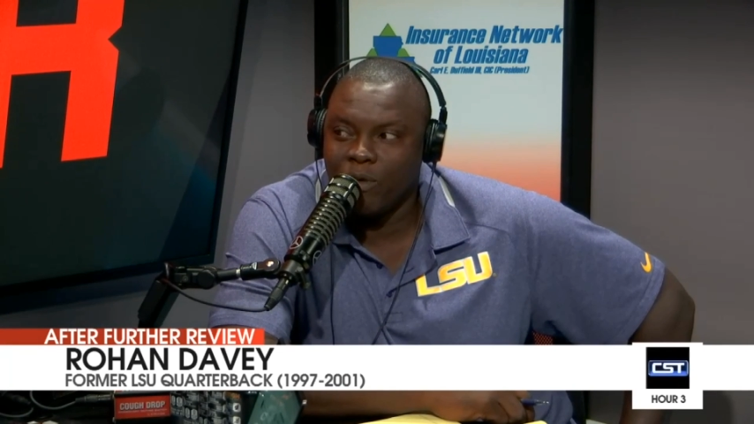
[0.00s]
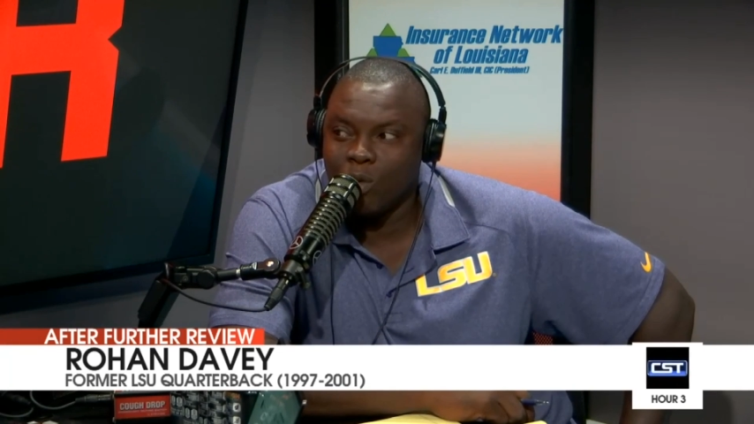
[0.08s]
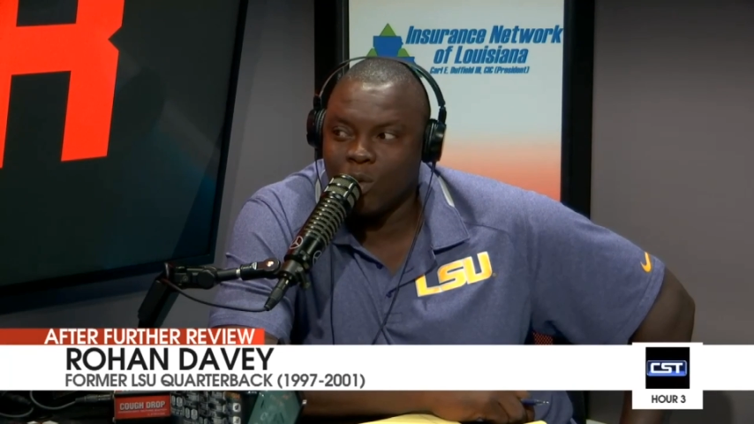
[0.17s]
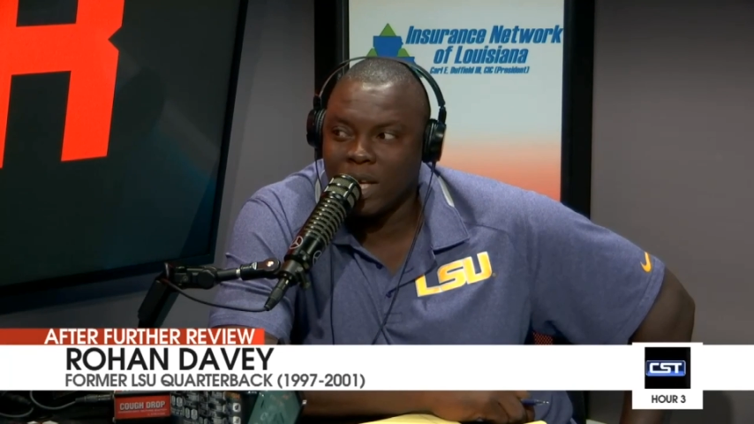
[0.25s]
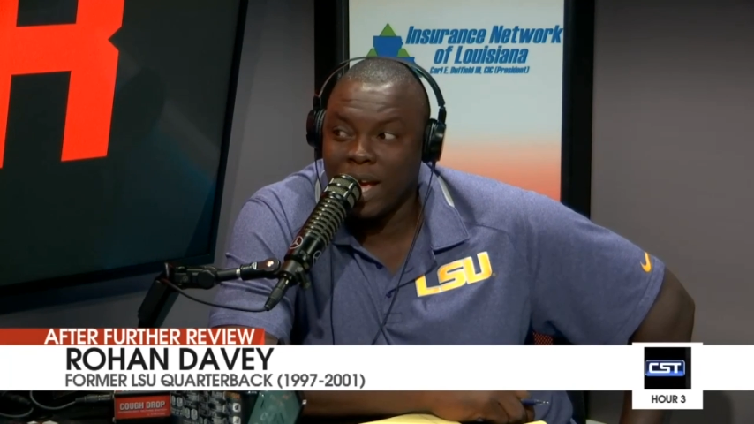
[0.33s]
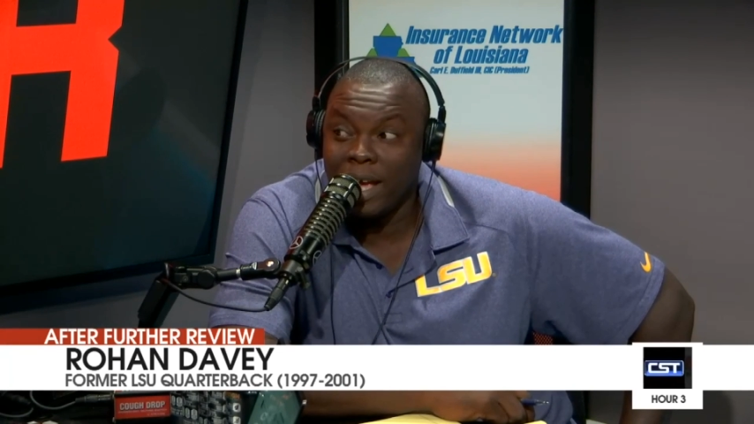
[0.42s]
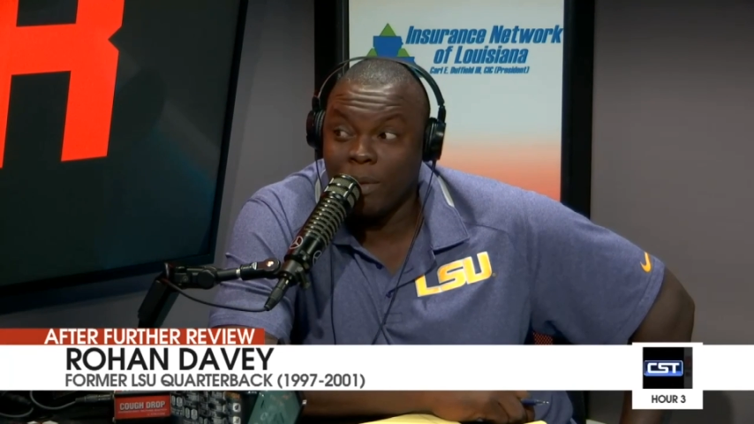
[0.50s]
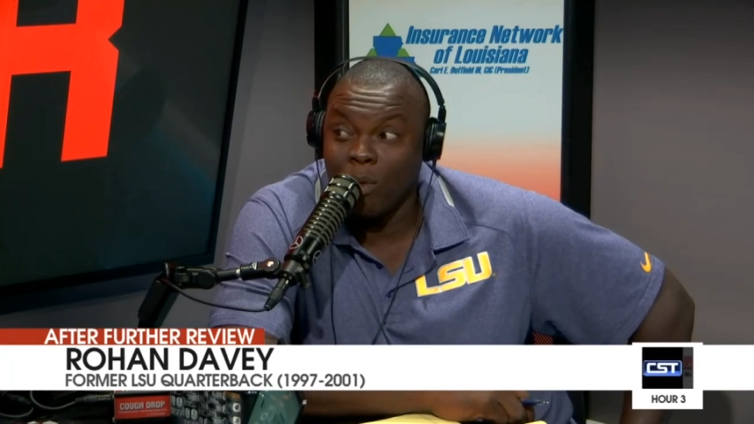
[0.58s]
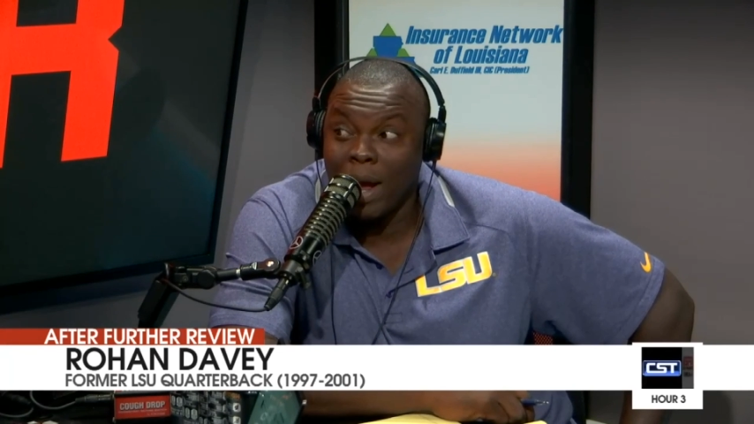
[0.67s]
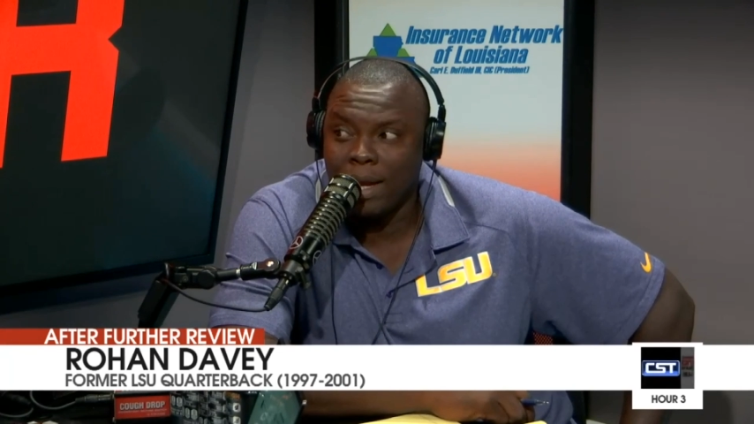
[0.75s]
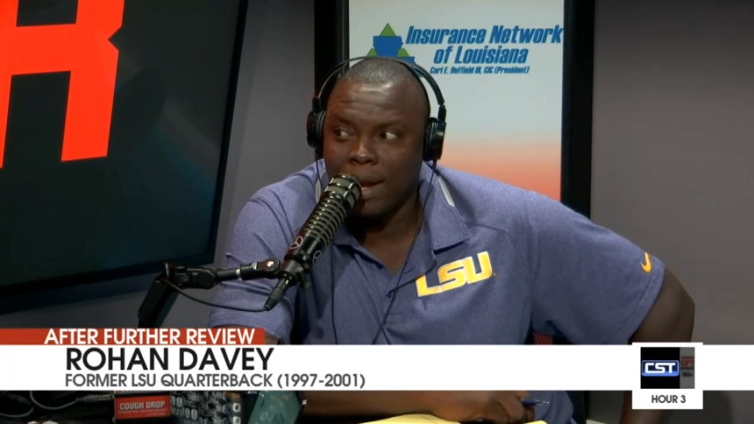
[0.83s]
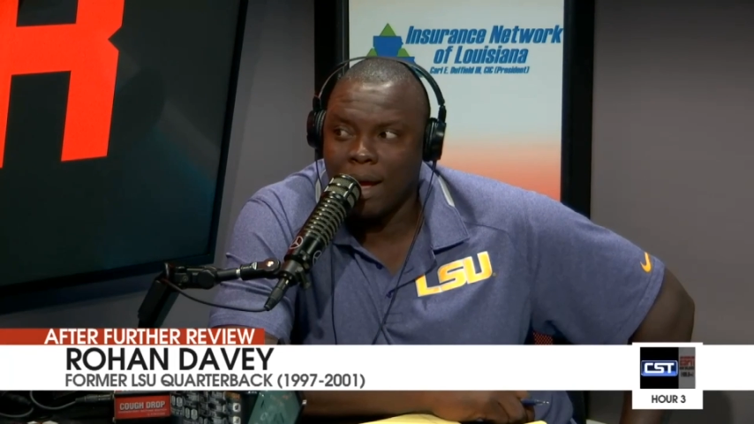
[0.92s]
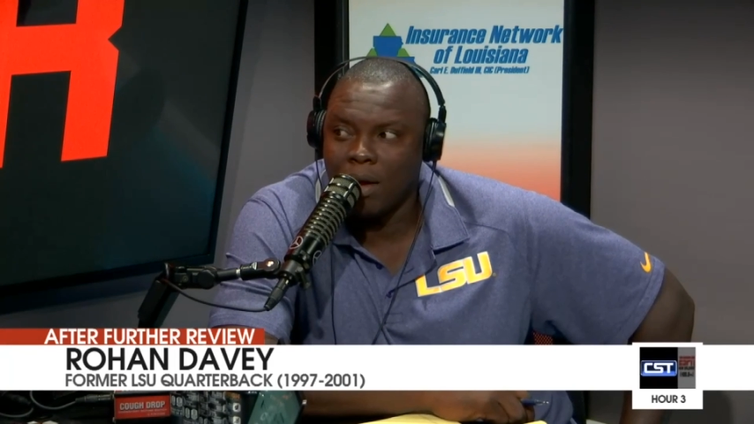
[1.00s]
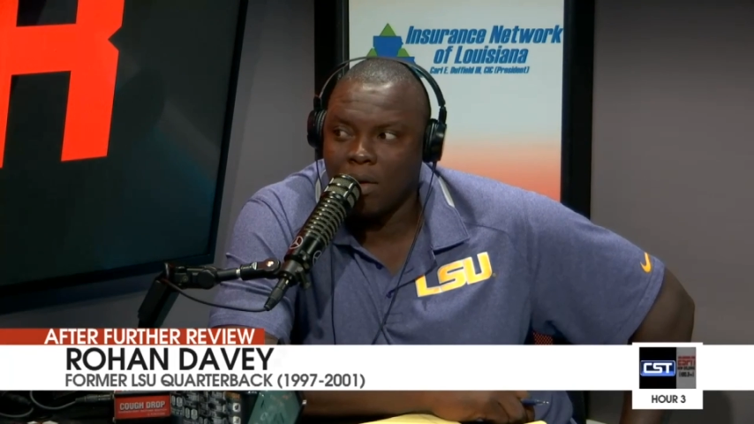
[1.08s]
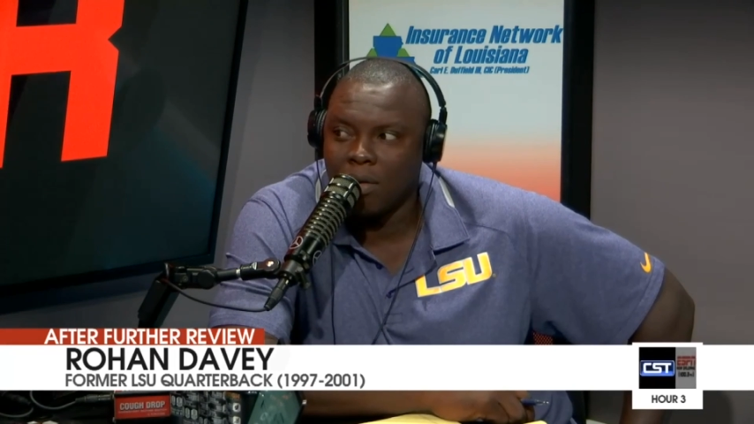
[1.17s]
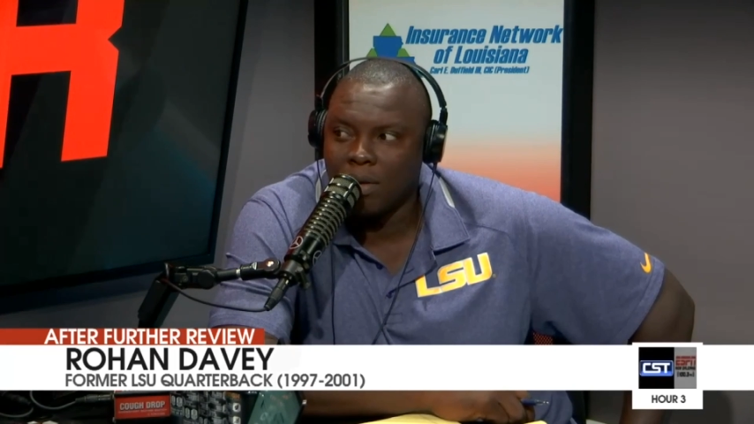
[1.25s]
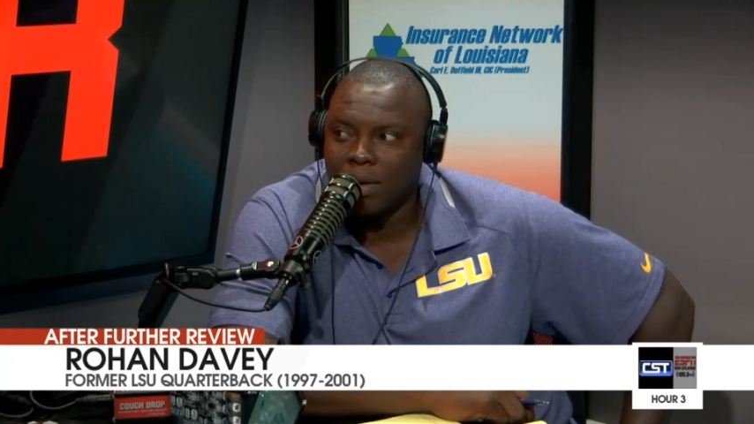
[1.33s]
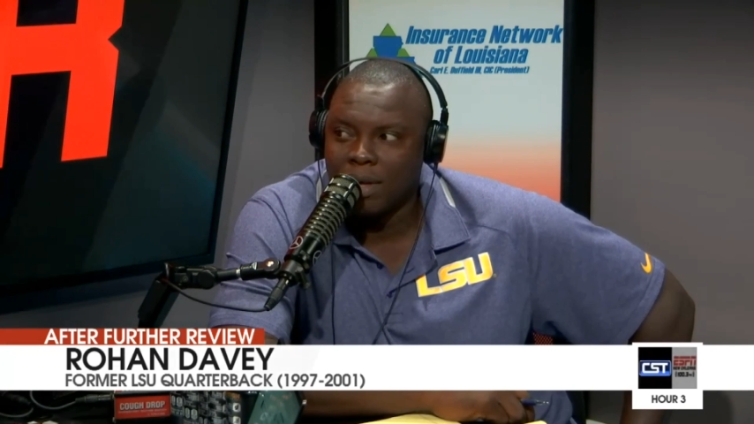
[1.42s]
full game right
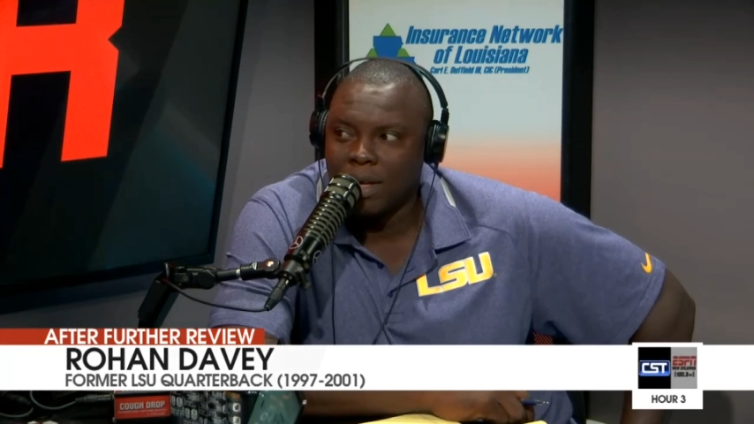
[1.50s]
now.